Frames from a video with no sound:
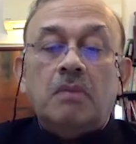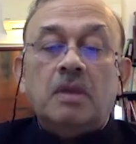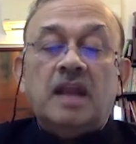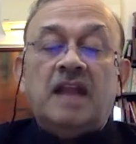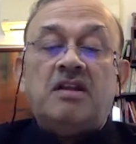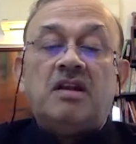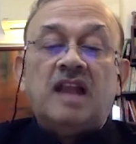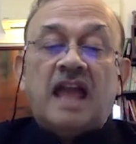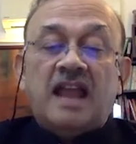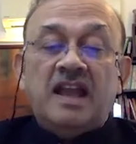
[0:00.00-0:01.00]
greater
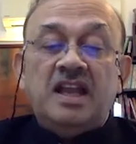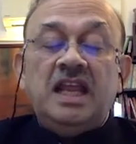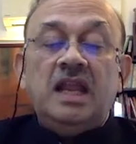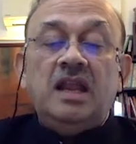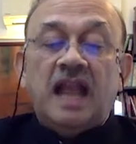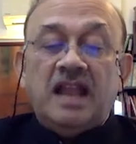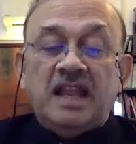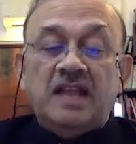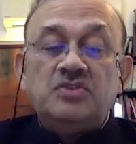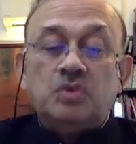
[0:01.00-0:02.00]
clarity in
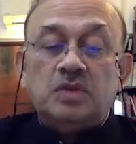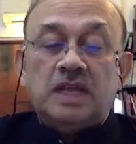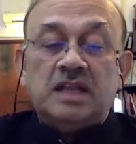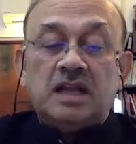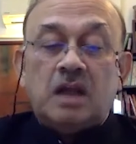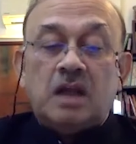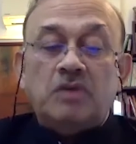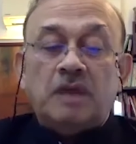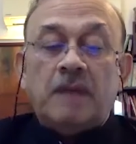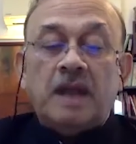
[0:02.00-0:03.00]
netting so that the
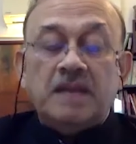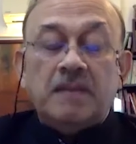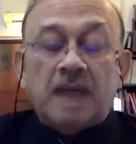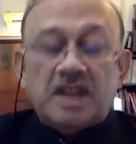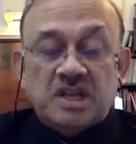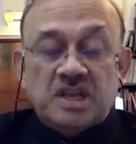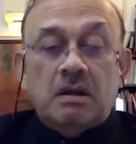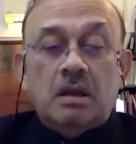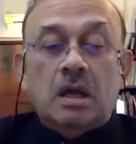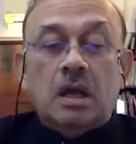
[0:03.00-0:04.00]
counterparty margin